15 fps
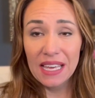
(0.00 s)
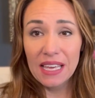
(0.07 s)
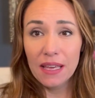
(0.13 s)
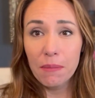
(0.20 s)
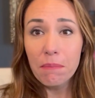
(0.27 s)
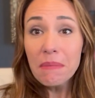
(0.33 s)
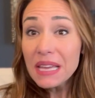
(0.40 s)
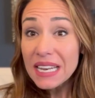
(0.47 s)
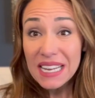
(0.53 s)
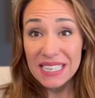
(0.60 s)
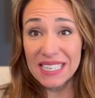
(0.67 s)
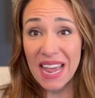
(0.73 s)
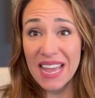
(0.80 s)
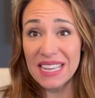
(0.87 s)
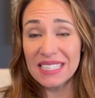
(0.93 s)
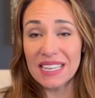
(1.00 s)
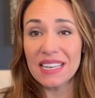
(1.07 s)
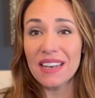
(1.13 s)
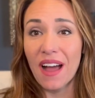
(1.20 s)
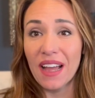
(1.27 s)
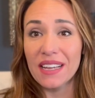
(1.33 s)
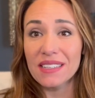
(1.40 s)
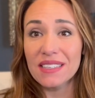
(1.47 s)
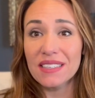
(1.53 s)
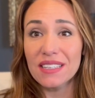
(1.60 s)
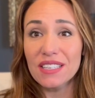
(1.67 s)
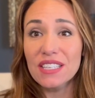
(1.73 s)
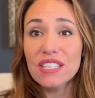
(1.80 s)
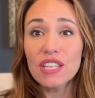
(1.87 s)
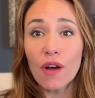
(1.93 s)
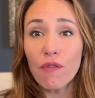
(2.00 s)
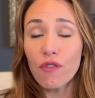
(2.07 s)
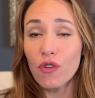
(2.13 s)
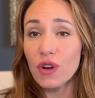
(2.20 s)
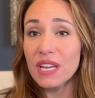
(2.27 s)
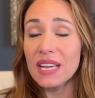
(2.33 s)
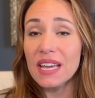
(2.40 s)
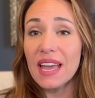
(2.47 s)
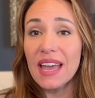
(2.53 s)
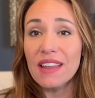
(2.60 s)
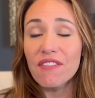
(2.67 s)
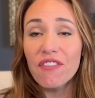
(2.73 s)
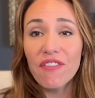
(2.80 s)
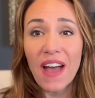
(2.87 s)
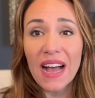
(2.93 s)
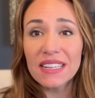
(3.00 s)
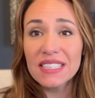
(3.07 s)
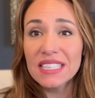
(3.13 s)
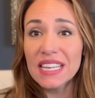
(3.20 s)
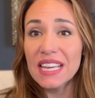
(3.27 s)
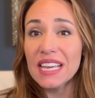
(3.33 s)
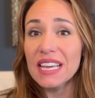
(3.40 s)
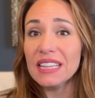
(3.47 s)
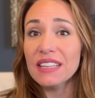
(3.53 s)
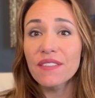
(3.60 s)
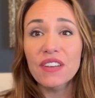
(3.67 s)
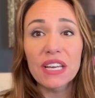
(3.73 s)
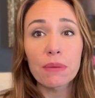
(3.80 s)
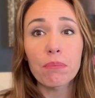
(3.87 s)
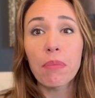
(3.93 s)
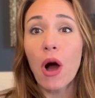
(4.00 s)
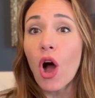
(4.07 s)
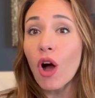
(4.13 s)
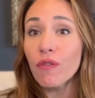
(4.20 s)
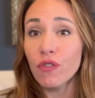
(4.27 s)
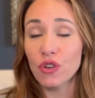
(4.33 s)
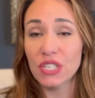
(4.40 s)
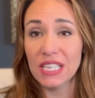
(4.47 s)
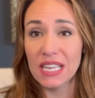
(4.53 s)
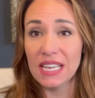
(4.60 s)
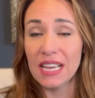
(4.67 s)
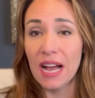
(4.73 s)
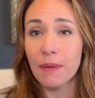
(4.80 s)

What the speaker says: days and nights suffering and fasting, living in poverty.